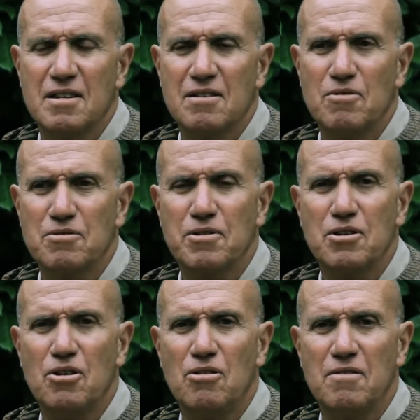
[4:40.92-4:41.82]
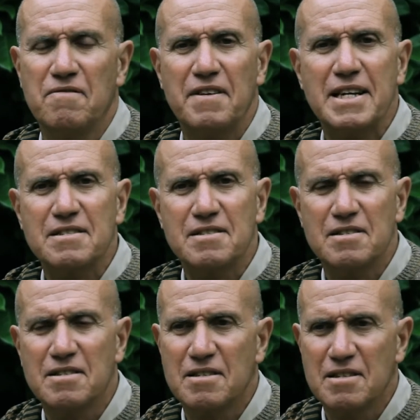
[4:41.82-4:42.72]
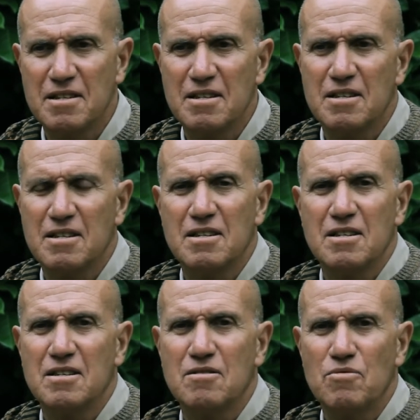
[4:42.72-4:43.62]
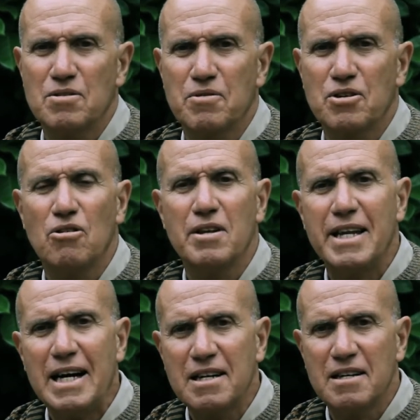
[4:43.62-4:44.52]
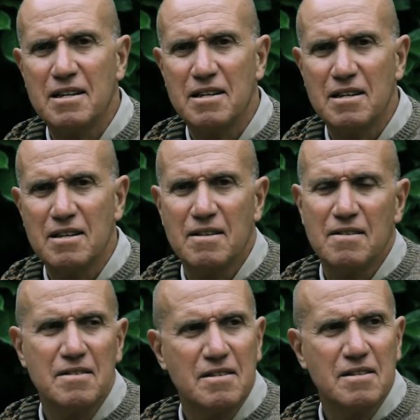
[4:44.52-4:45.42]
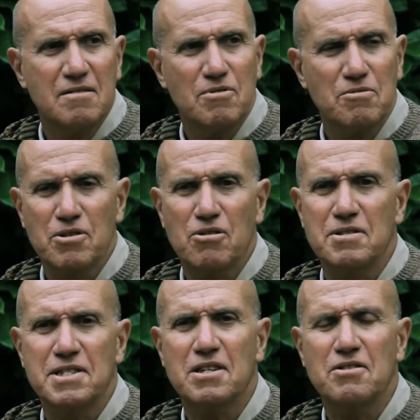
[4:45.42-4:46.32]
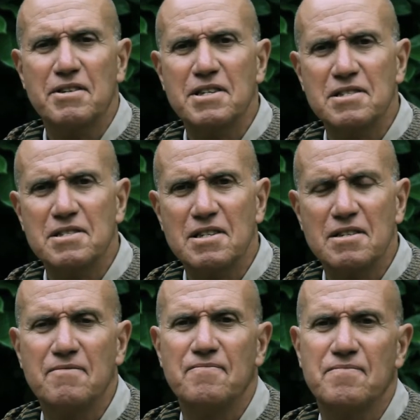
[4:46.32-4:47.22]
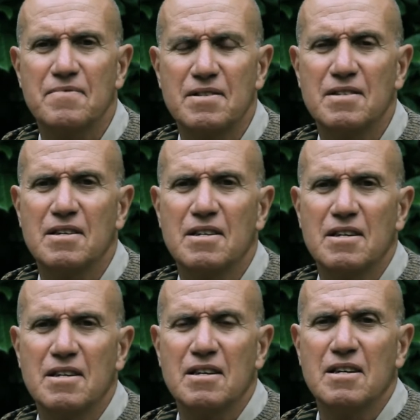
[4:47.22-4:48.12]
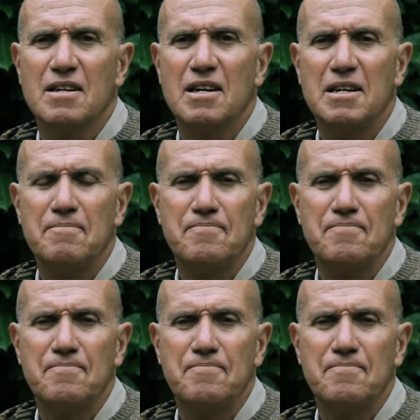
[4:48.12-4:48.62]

what we call fate, what we call luck, what we call synchronicity. Uh,